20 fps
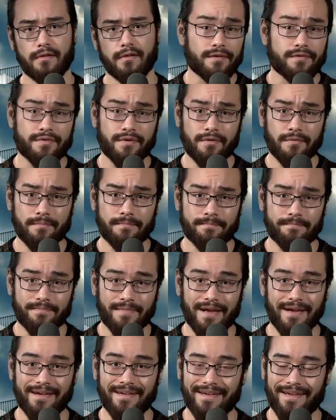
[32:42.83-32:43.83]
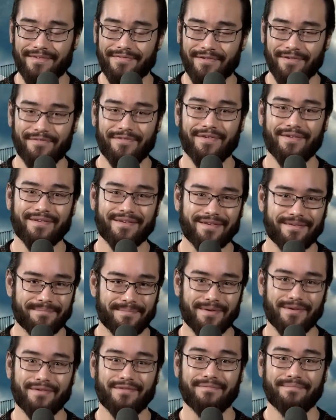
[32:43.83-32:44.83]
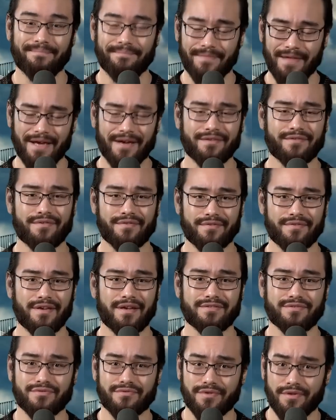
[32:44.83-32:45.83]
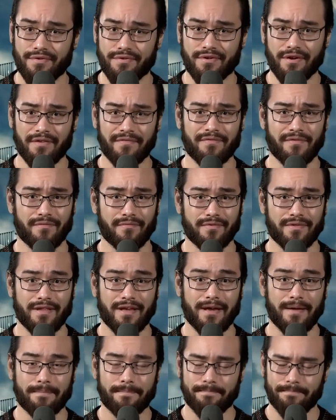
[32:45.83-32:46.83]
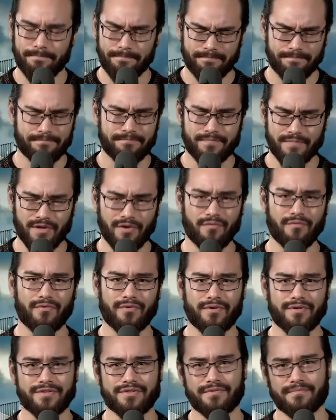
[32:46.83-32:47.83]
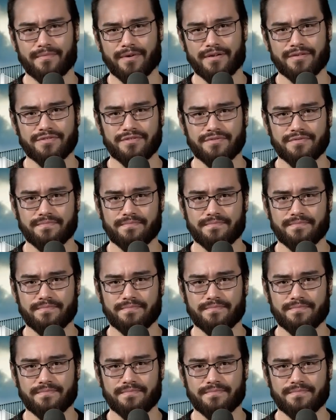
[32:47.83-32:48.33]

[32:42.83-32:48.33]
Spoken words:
So, if you're feeling a bit of existential discomfort with that, don't worry too much.